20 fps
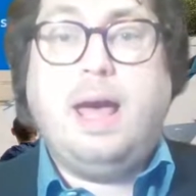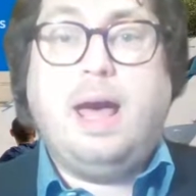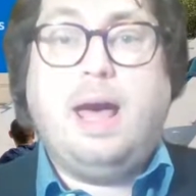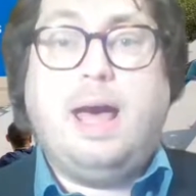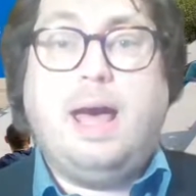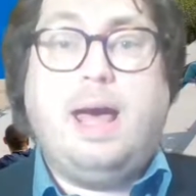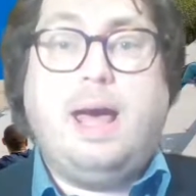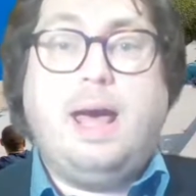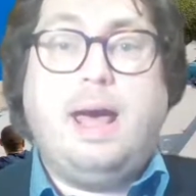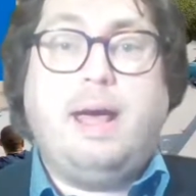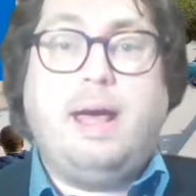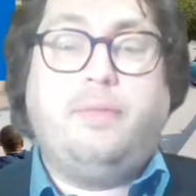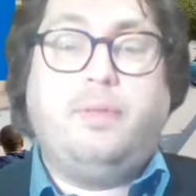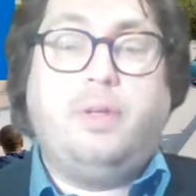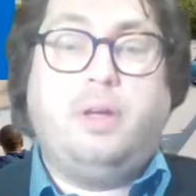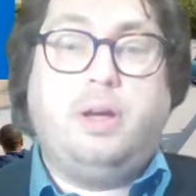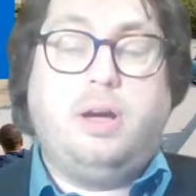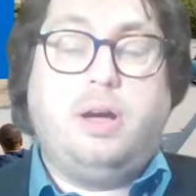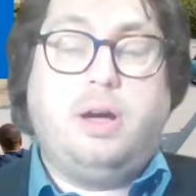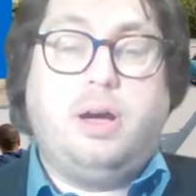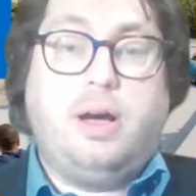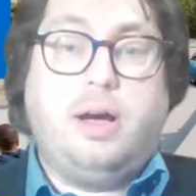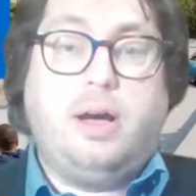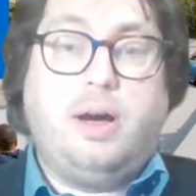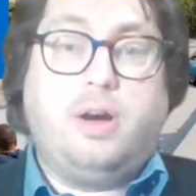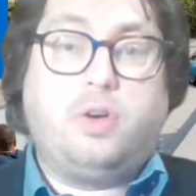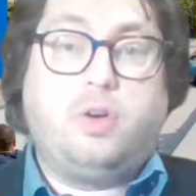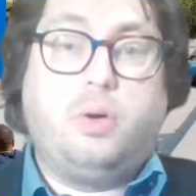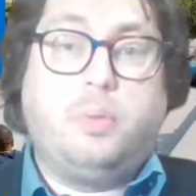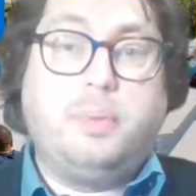and
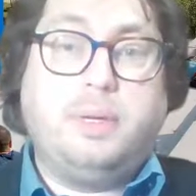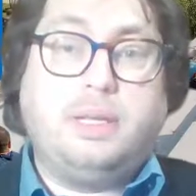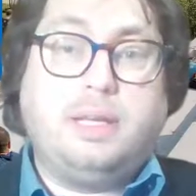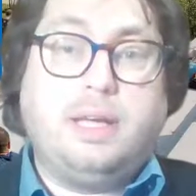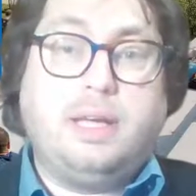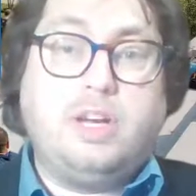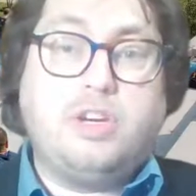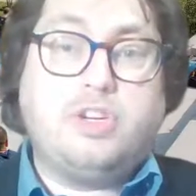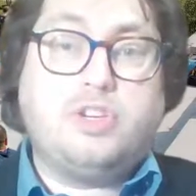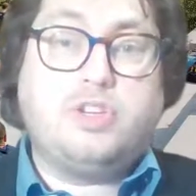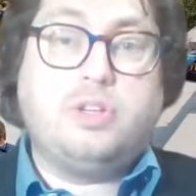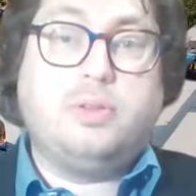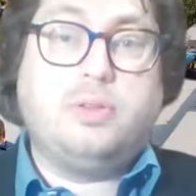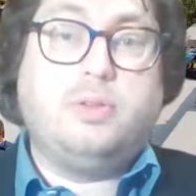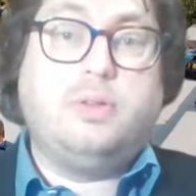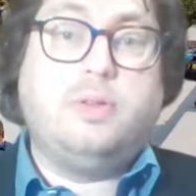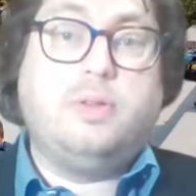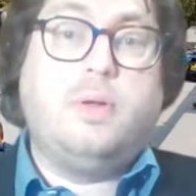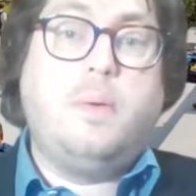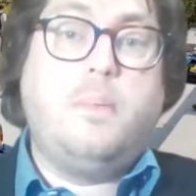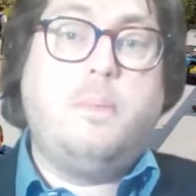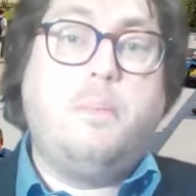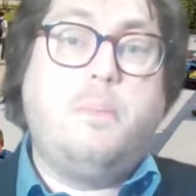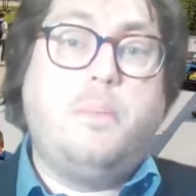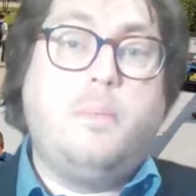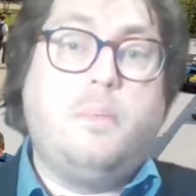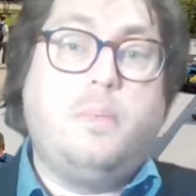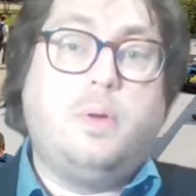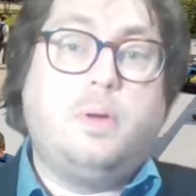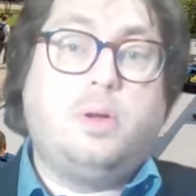communication
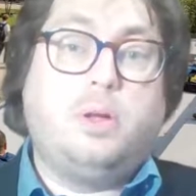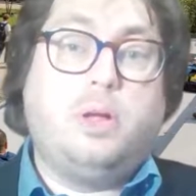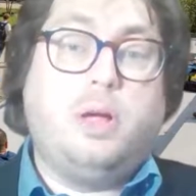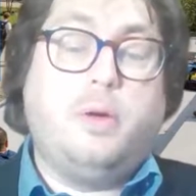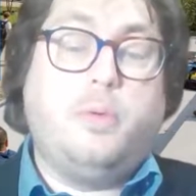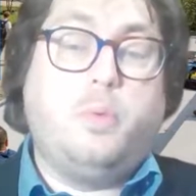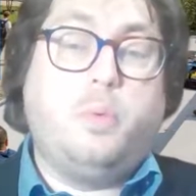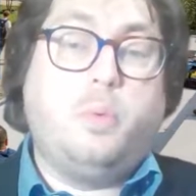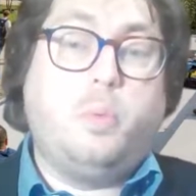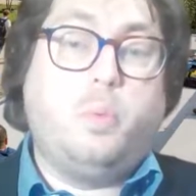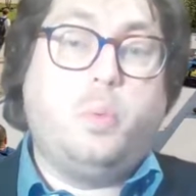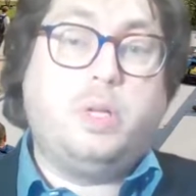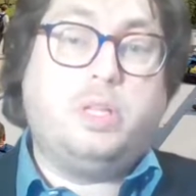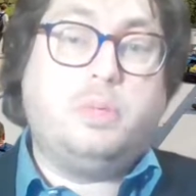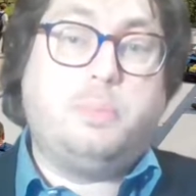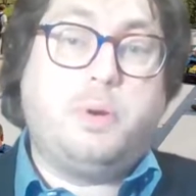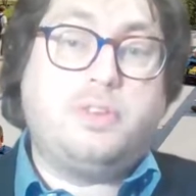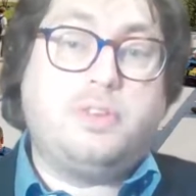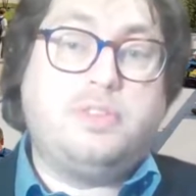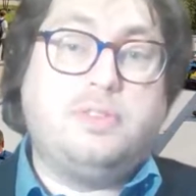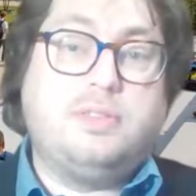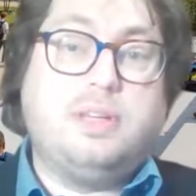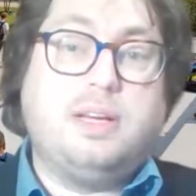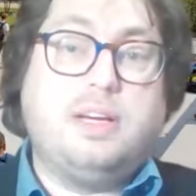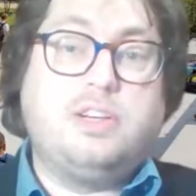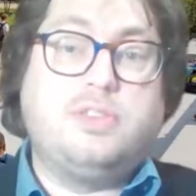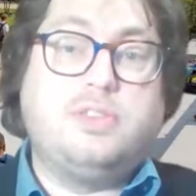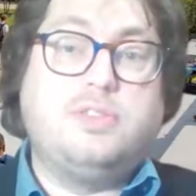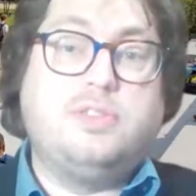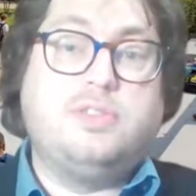with
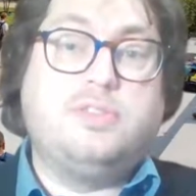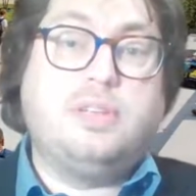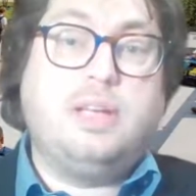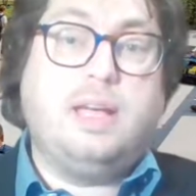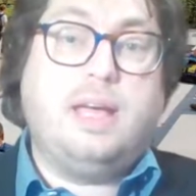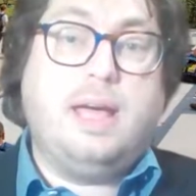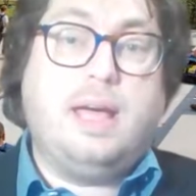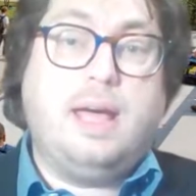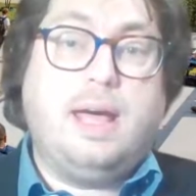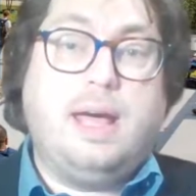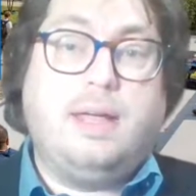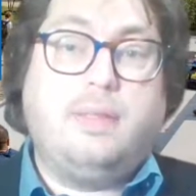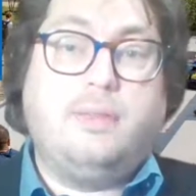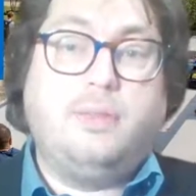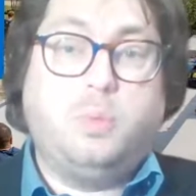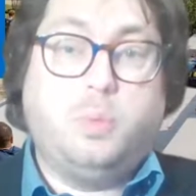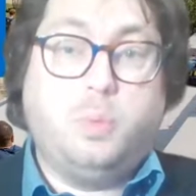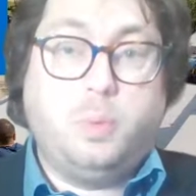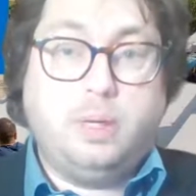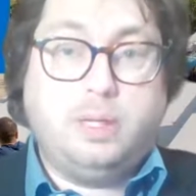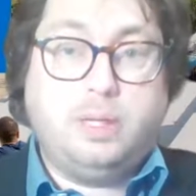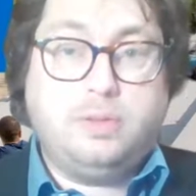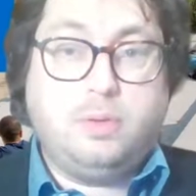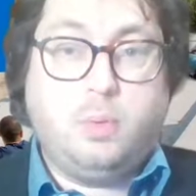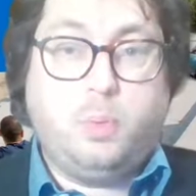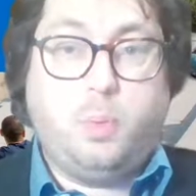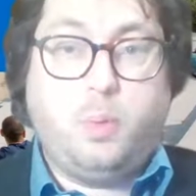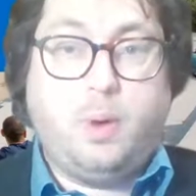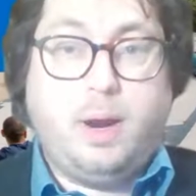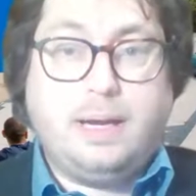presentations and with
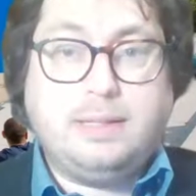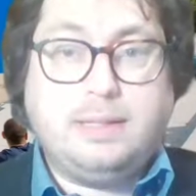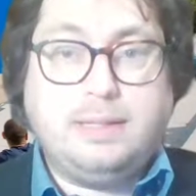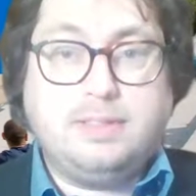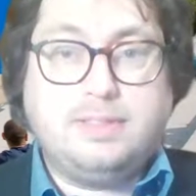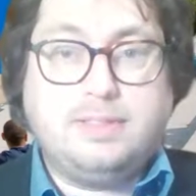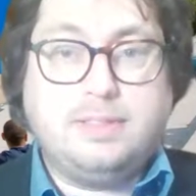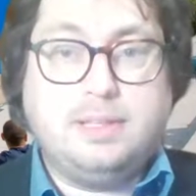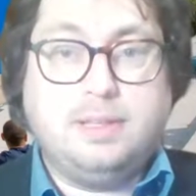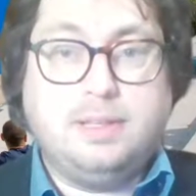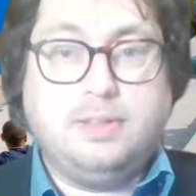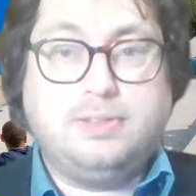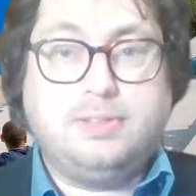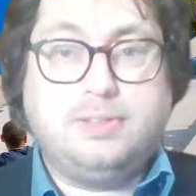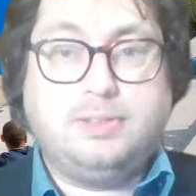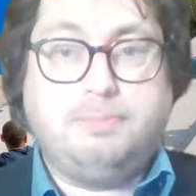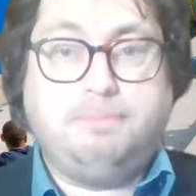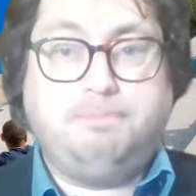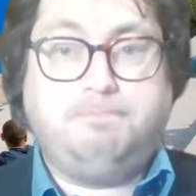writing skills.